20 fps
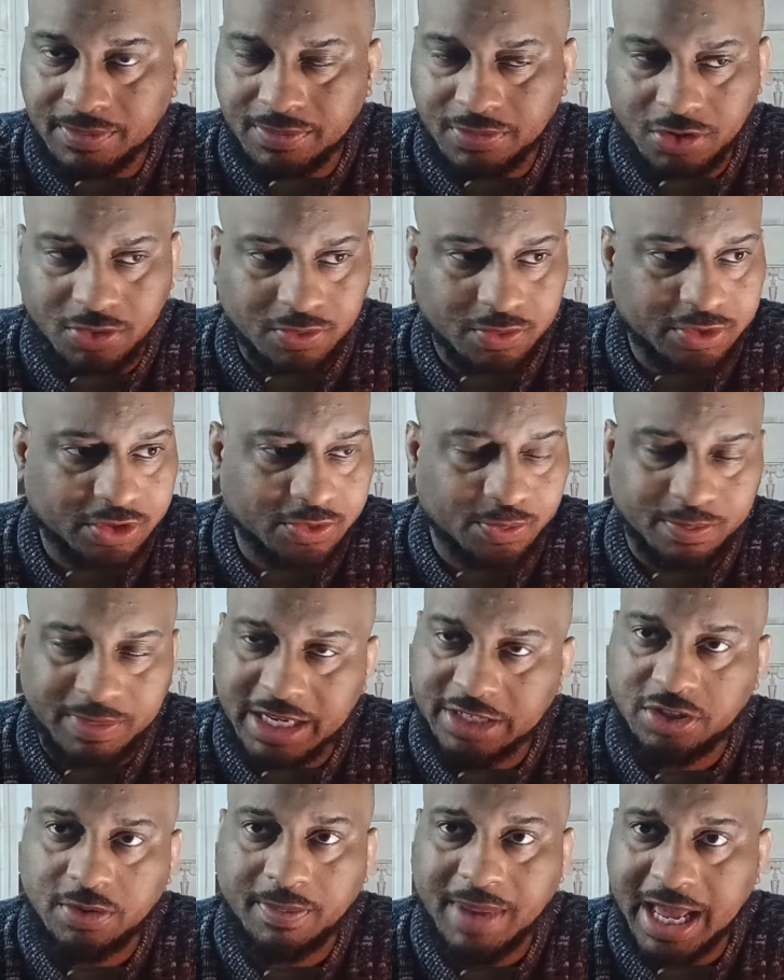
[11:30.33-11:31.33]
You
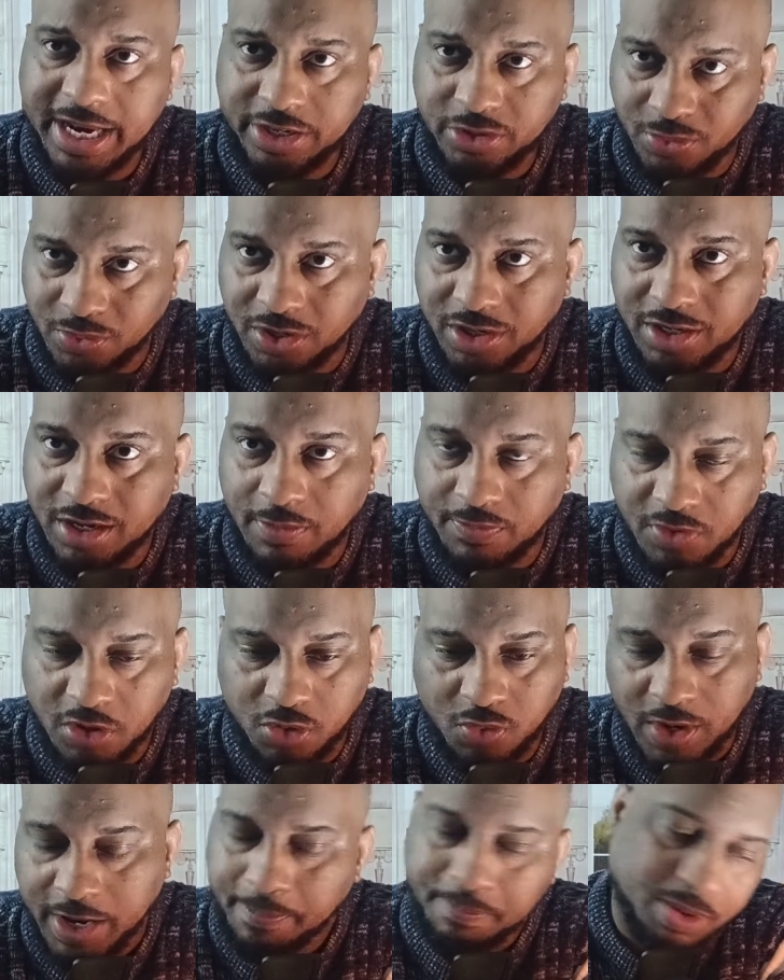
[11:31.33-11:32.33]
meet somebody, you hook up real
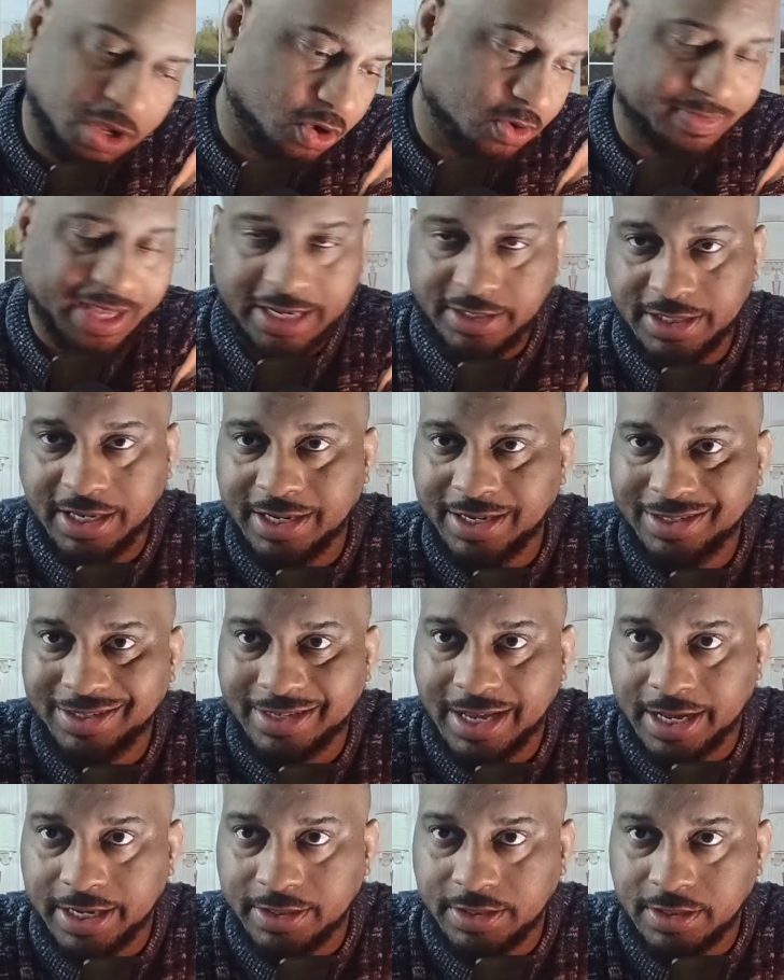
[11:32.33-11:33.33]
quick. Boom. Then it's
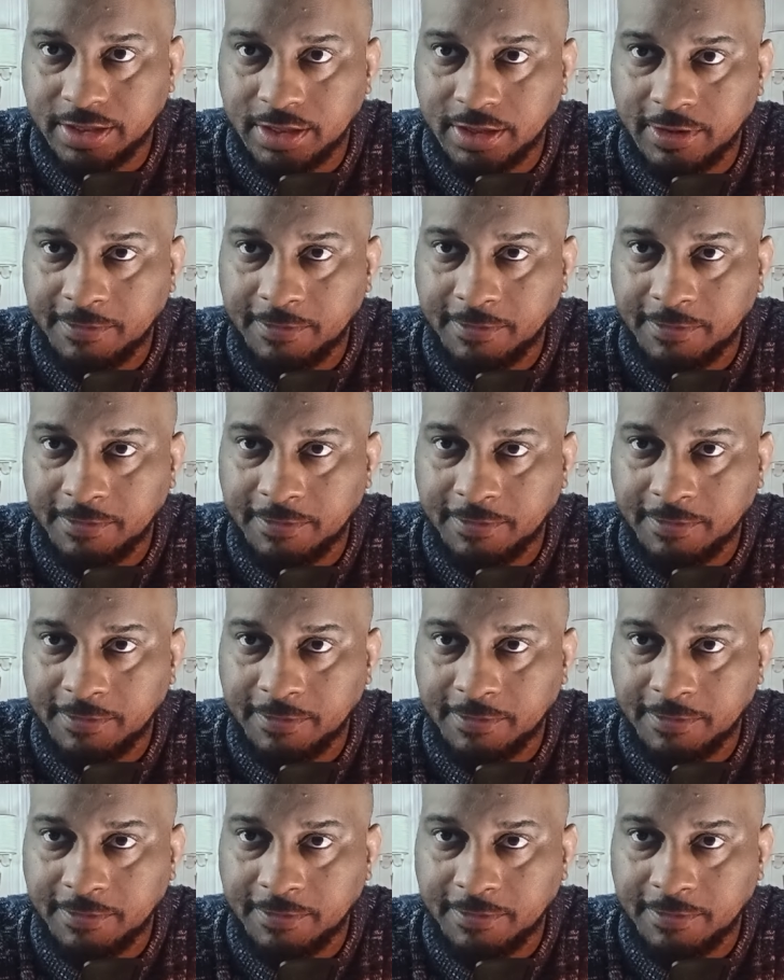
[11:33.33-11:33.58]
done.